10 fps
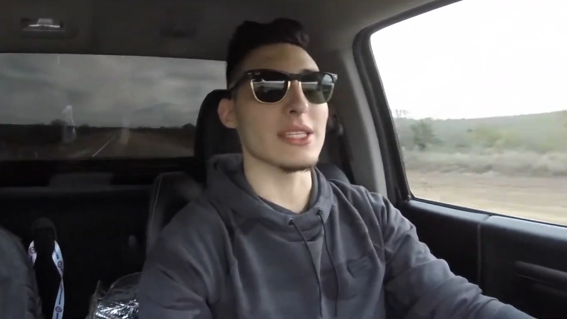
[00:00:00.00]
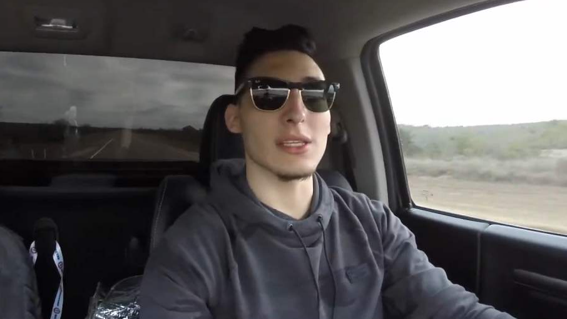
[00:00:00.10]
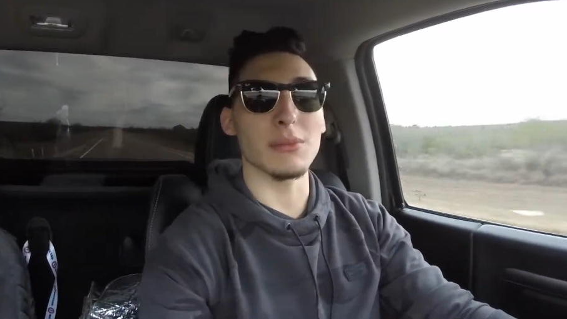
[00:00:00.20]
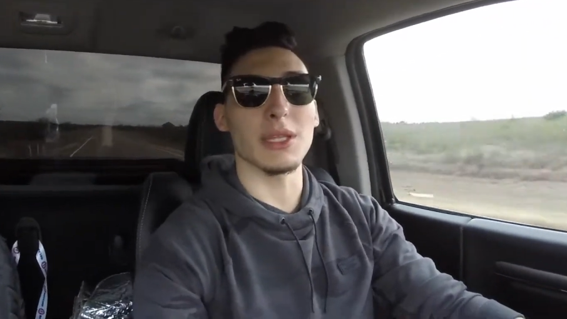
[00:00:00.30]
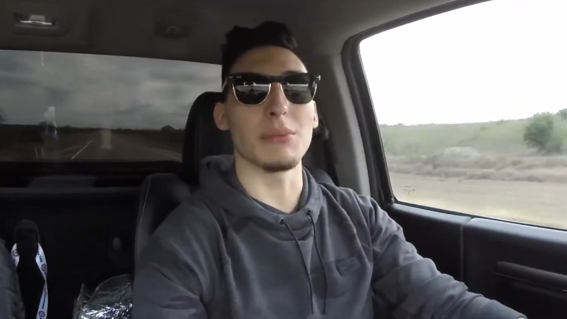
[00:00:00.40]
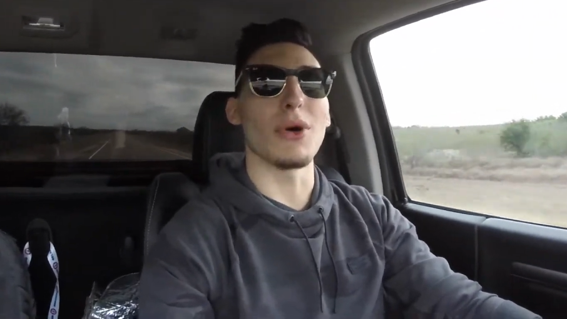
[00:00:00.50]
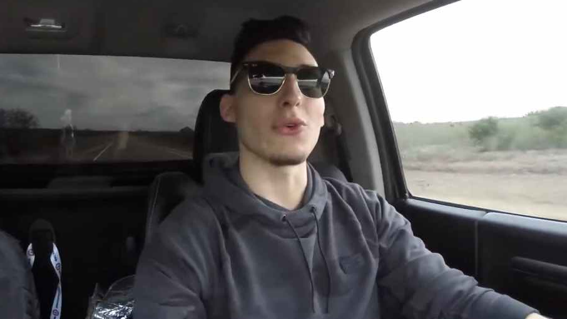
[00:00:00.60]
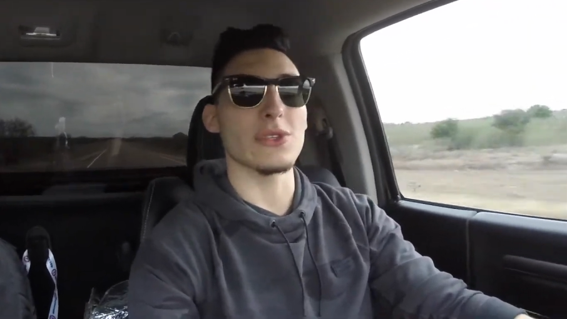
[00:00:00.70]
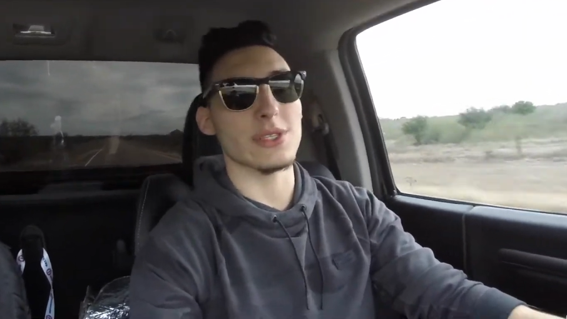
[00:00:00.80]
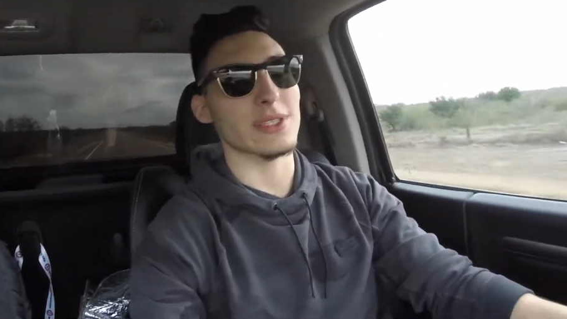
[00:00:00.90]
It's gonna be the
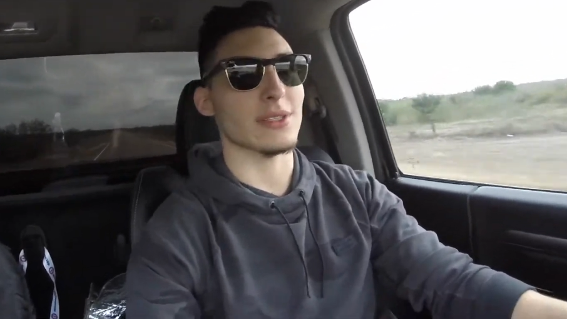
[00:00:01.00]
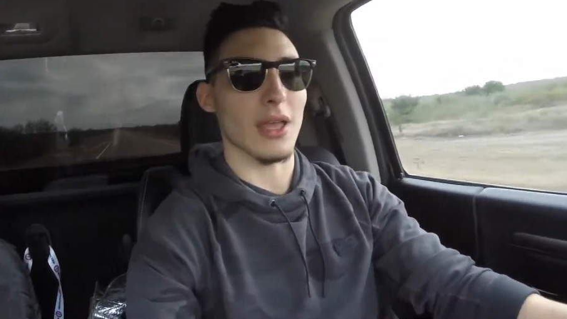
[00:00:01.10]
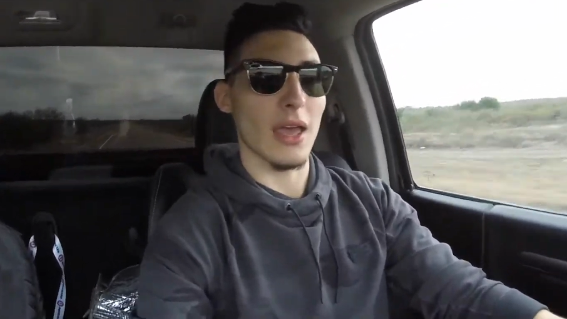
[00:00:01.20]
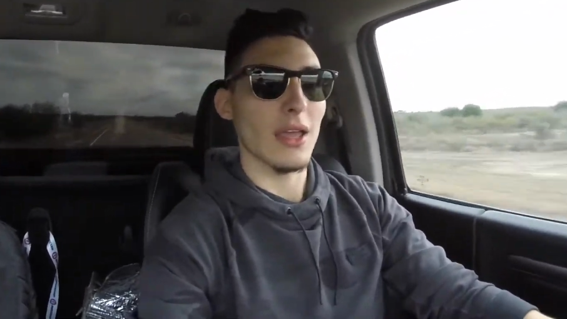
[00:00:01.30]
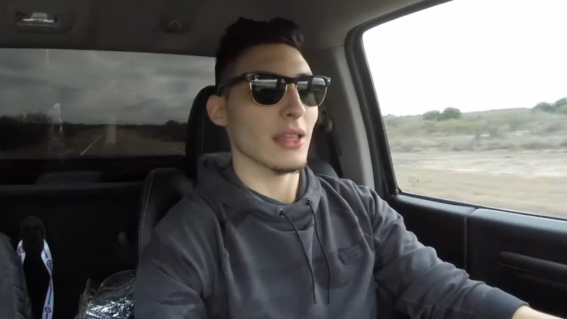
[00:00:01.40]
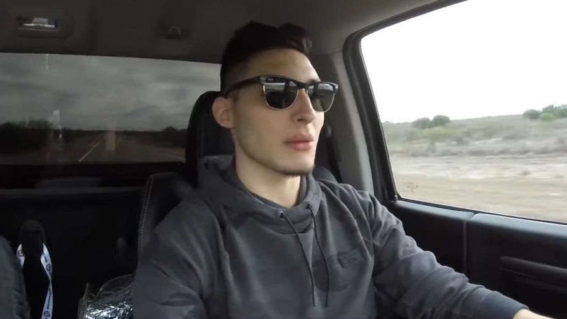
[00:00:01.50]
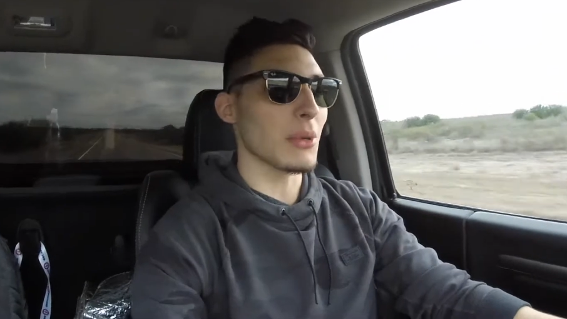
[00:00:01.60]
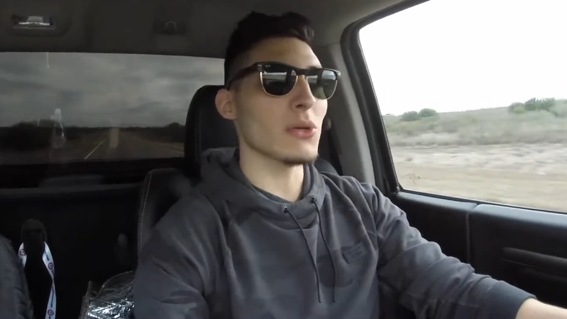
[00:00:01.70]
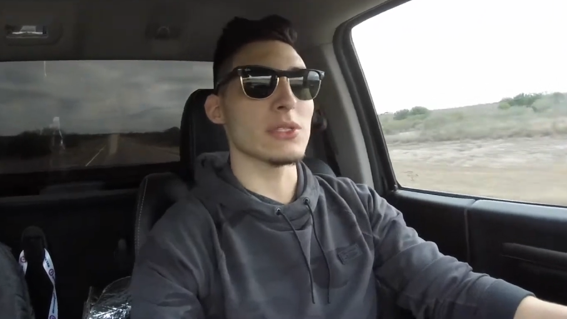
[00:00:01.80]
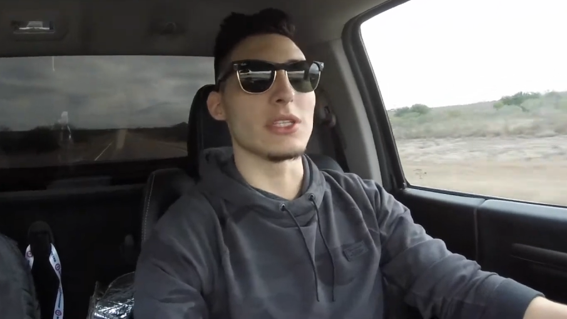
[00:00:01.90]

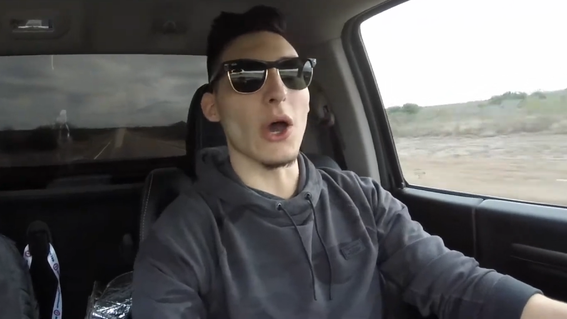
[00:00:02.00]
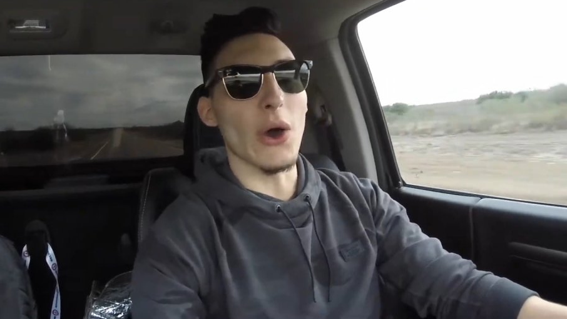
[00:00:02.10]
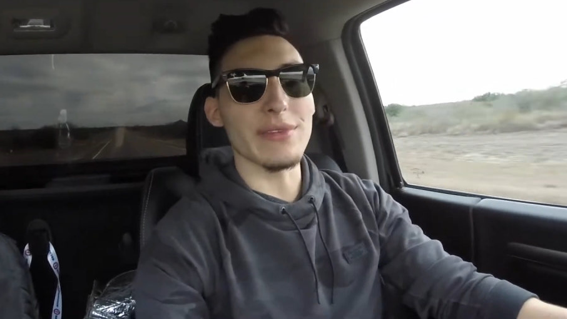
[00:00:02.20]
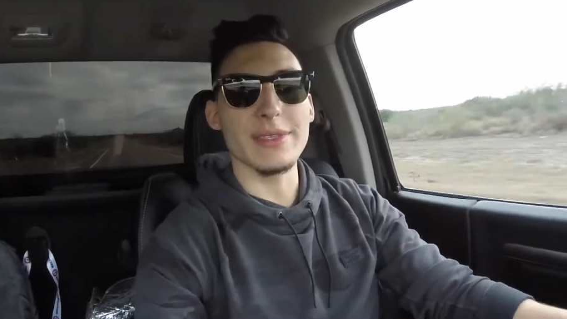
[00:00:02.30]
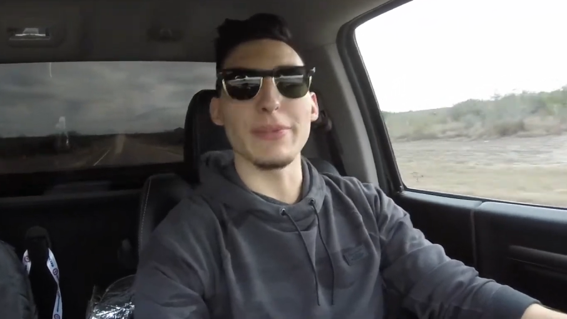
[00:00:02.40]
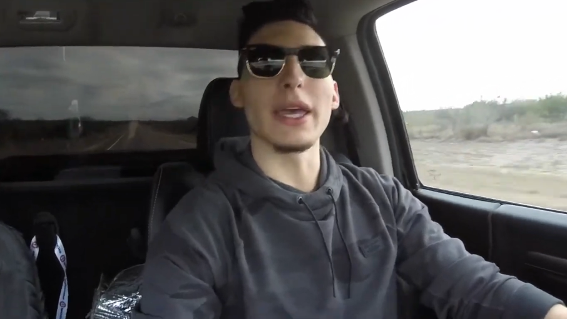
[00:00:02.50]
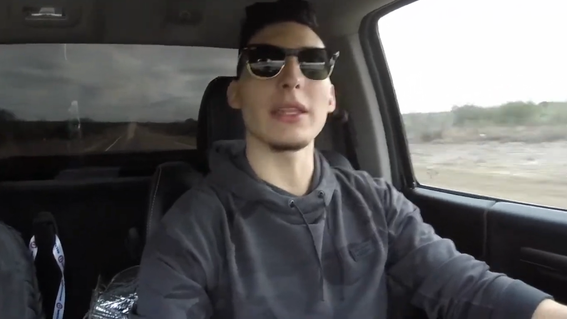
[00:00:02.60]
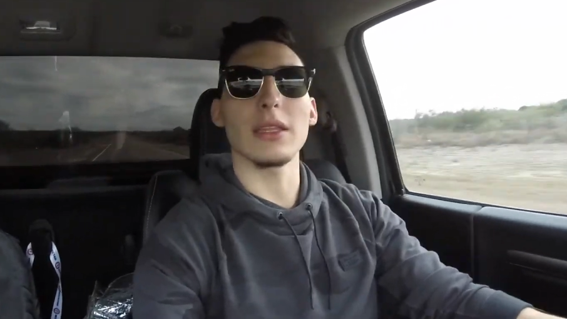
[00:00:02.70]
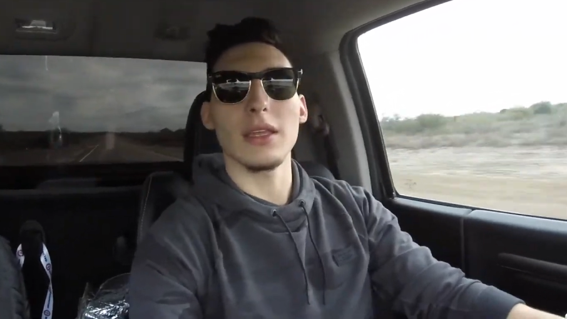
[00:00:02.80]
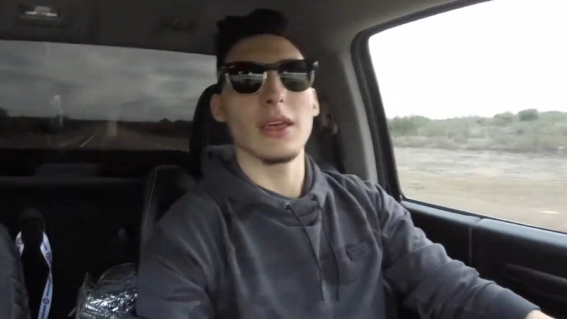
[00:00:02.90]
most dough I've spent